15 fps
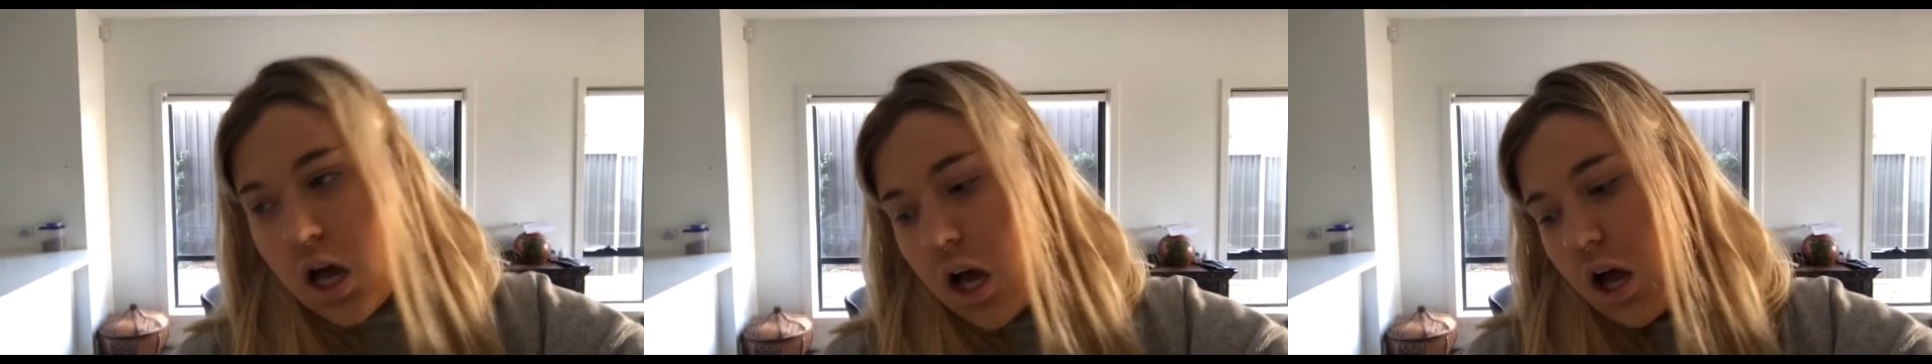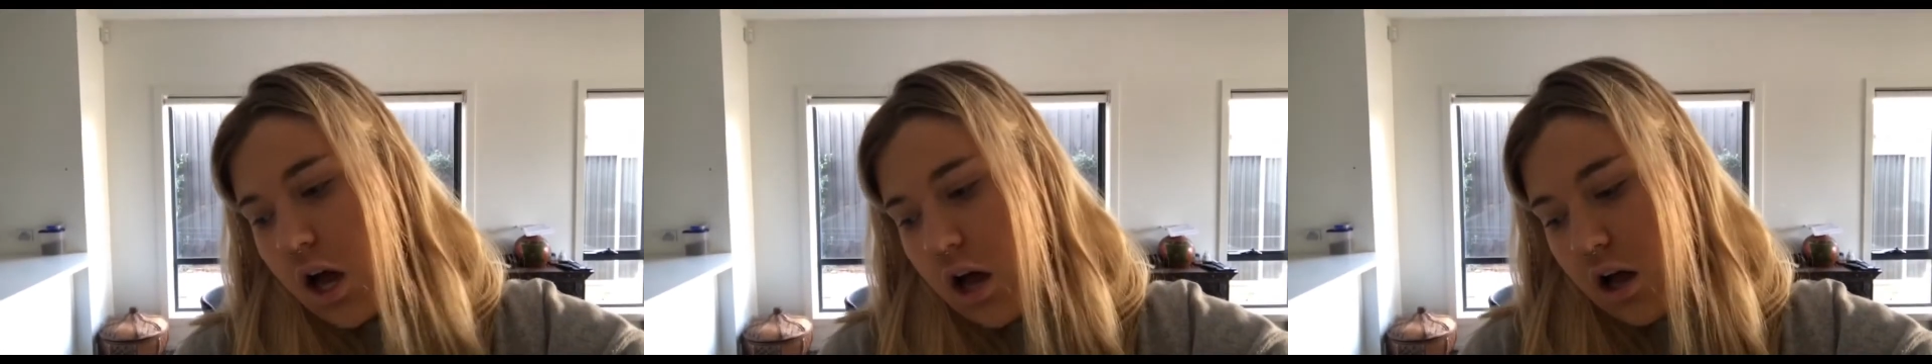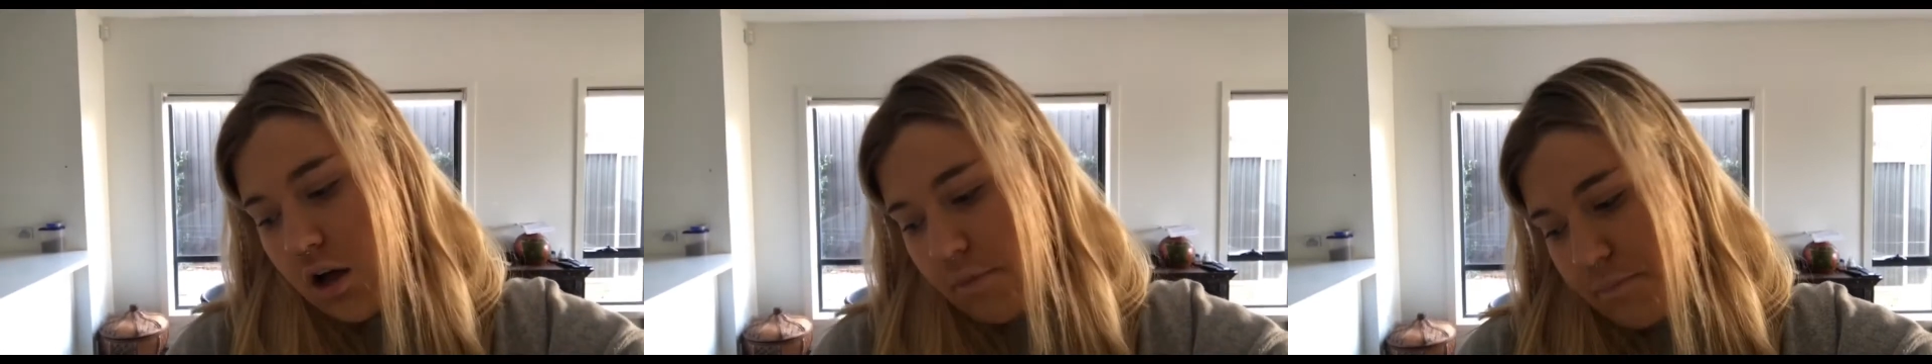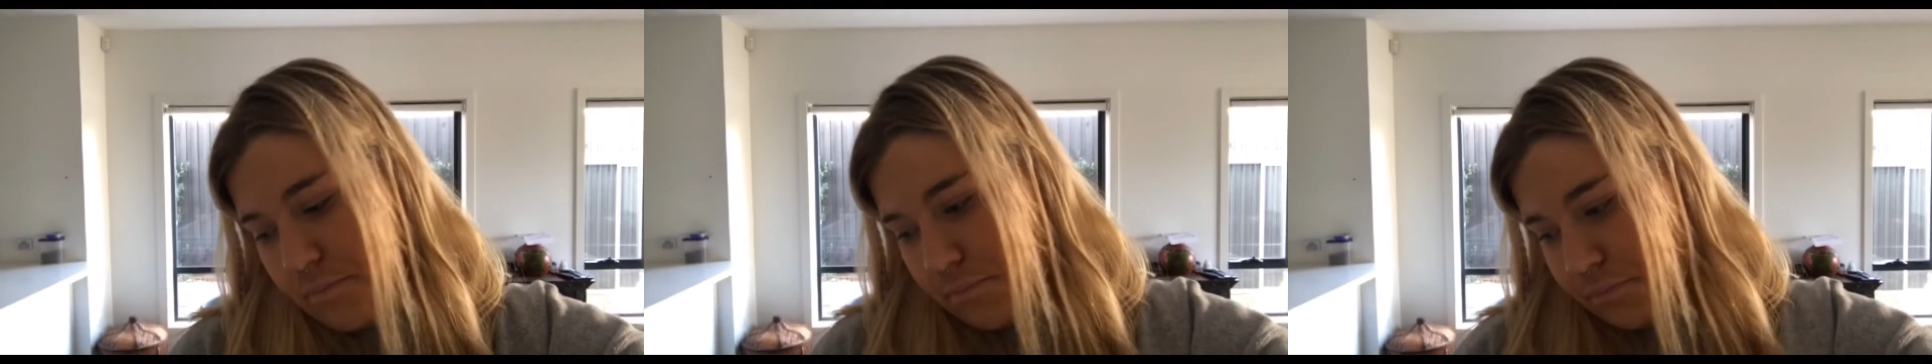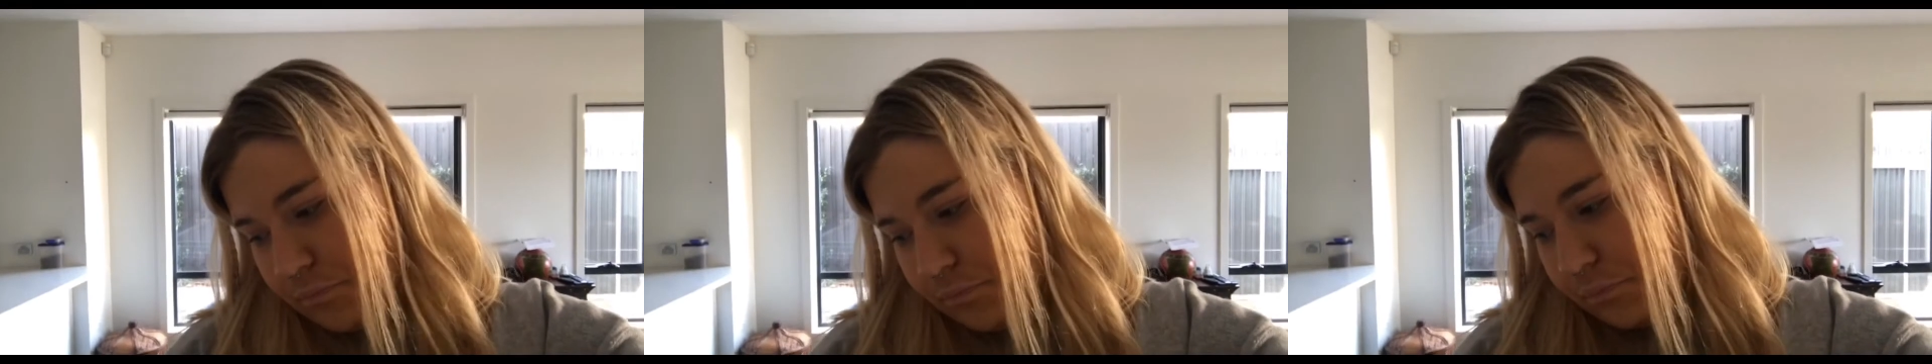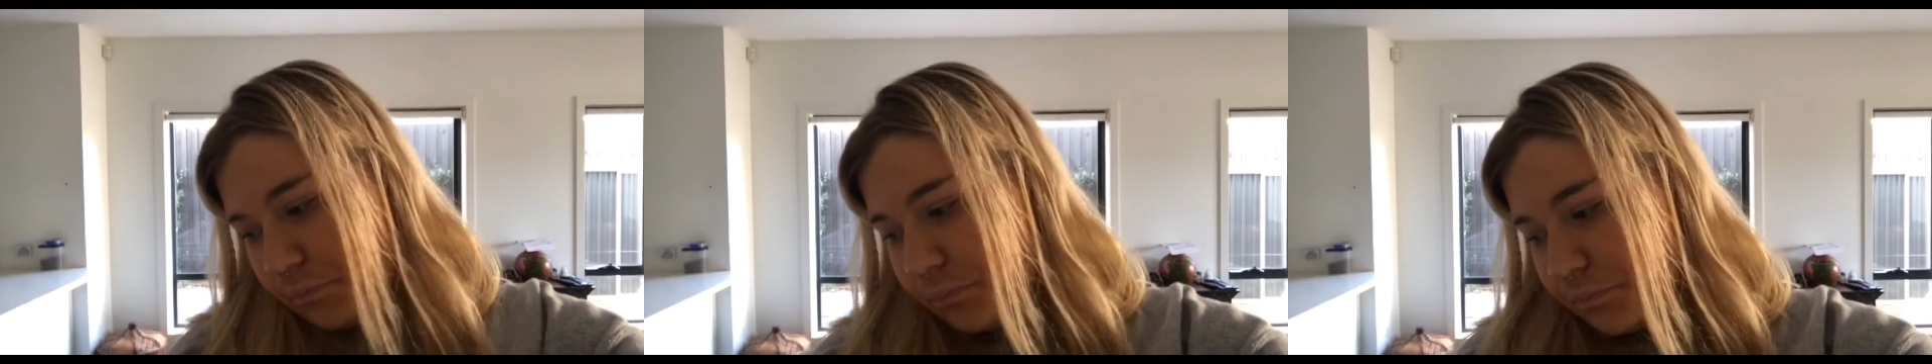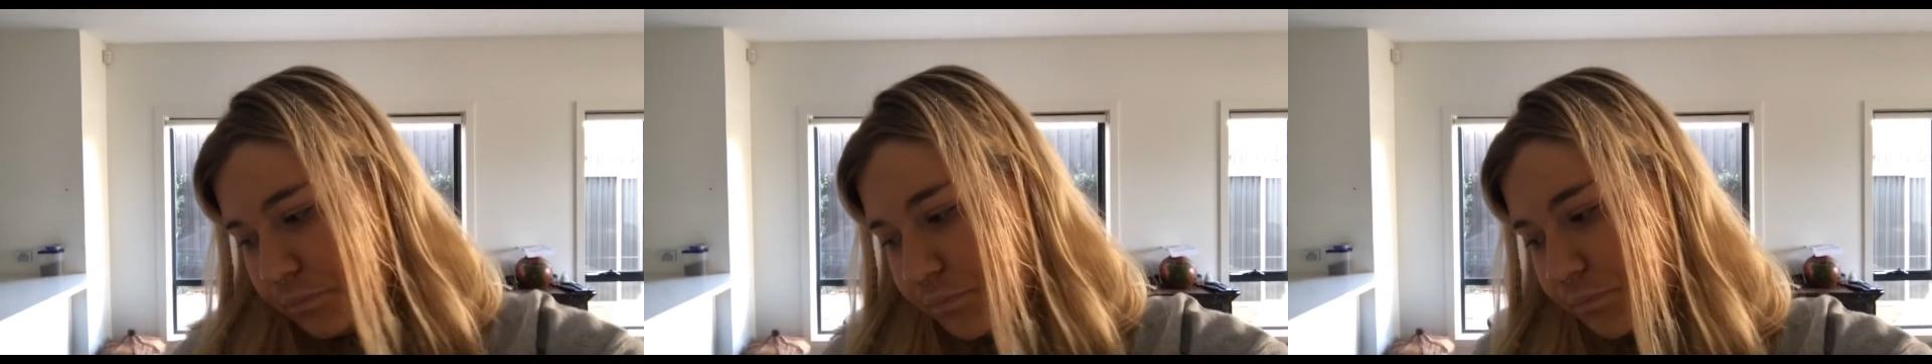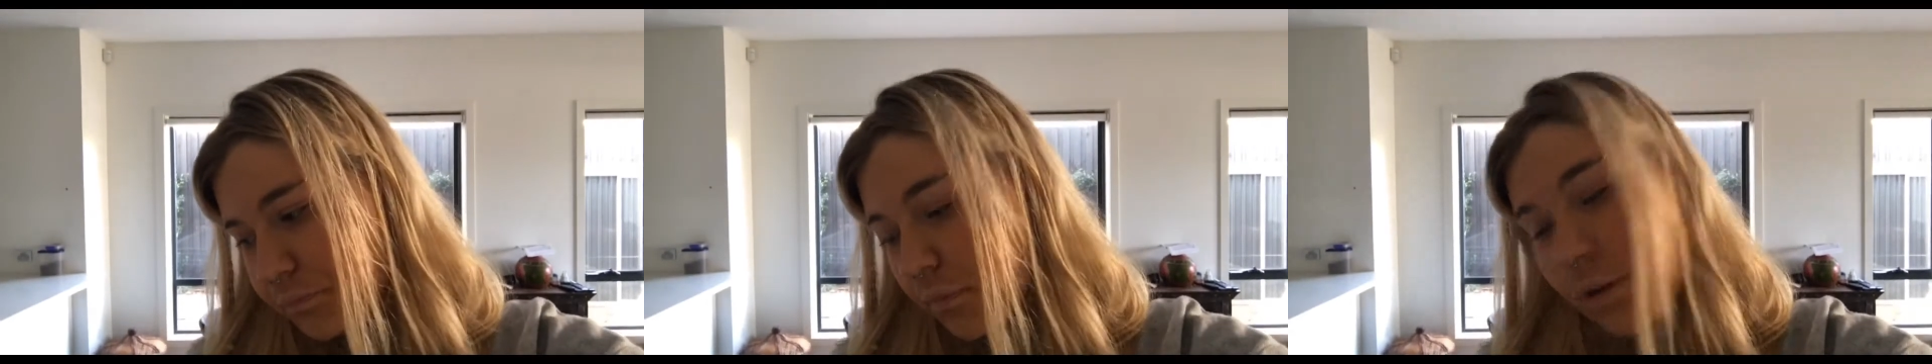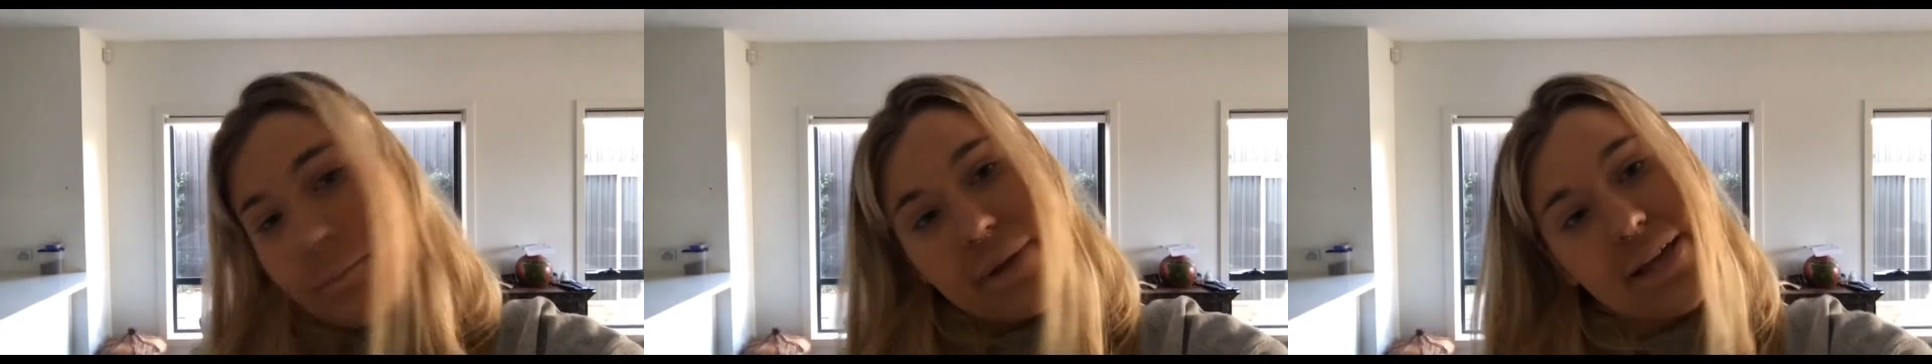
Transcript: Um but